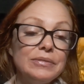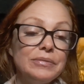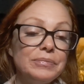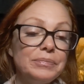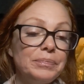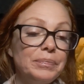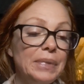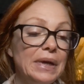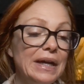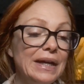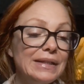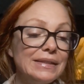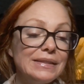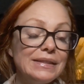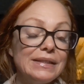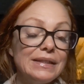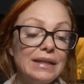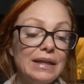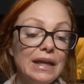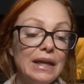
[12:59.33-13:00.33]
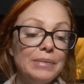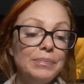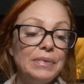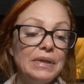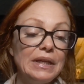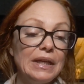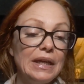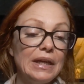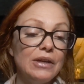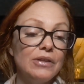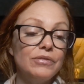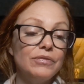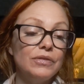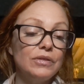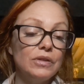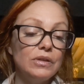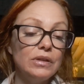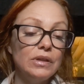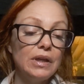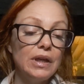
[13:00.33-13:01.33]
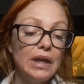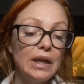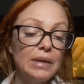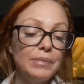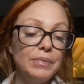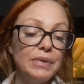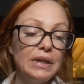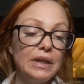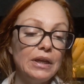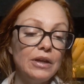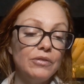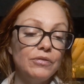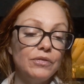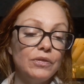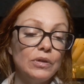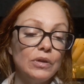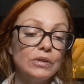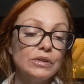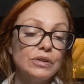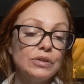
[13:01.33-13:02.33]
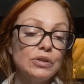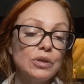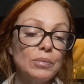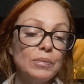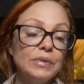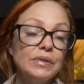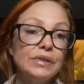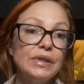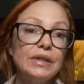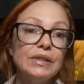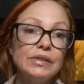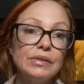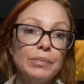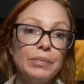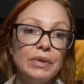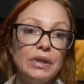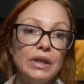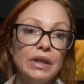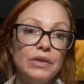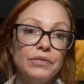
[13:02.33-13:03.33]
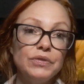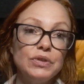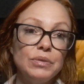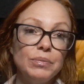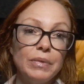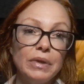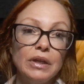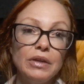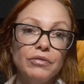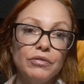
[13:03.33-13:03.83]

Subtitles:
but I'd be careful. I'd be careful because it's almost like somebody gives you money